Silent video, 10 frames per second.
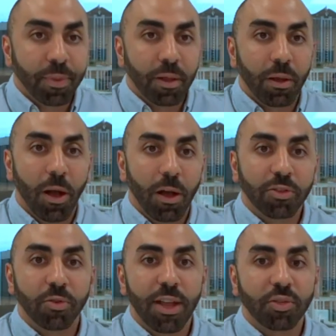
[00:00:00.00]

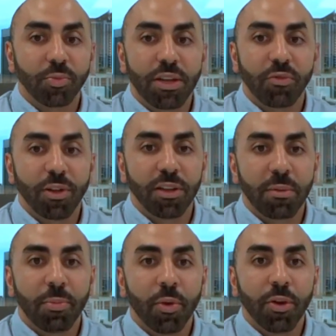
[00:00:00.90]
Also next week, really
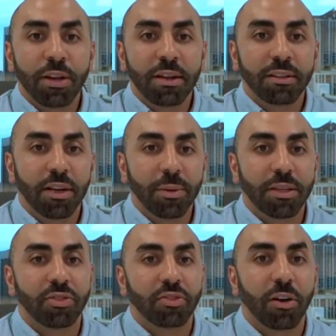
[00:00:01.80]
important, is going to be the
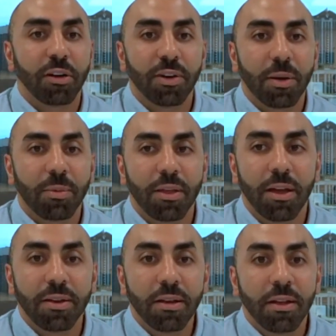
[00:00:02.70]
start of
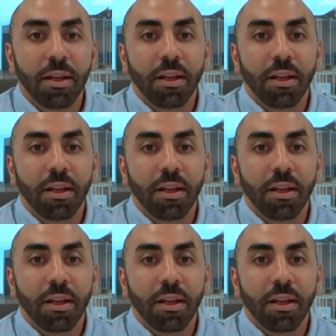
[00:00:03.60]
Ramadan.